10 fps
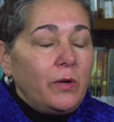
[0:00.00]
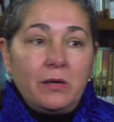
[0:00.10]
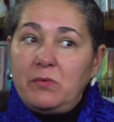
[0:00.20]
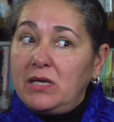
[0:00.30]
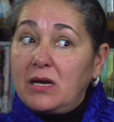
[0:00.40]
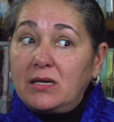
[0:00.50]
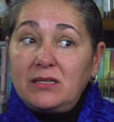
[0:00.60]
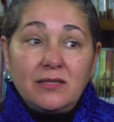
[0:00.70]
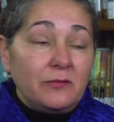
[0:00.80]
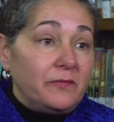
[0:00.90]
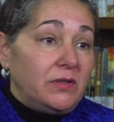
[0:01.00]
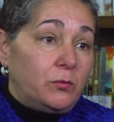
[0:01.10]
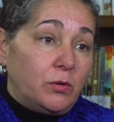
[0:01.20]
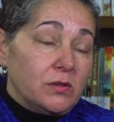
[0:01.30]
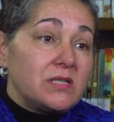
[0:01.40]
way beyond
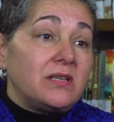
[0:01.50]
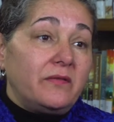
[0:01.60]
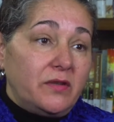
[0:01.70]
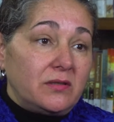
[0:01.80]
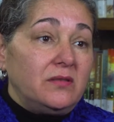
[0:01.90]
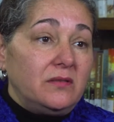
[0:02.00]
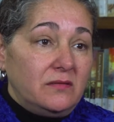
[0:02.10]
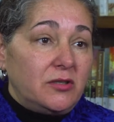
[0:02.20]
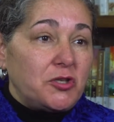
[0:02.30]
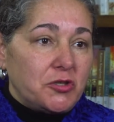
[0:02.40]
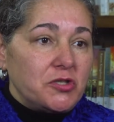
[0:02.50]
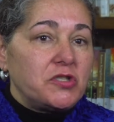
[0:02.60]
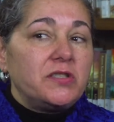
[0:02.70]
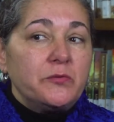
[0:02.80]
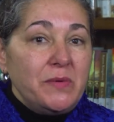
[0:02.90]
the walls of the
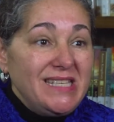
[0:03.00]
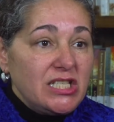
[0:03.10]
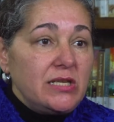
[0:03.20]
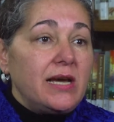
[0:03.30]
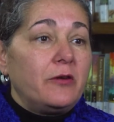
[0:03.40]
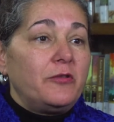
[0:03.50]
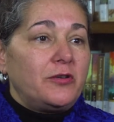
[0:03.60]
church. They're reaching out.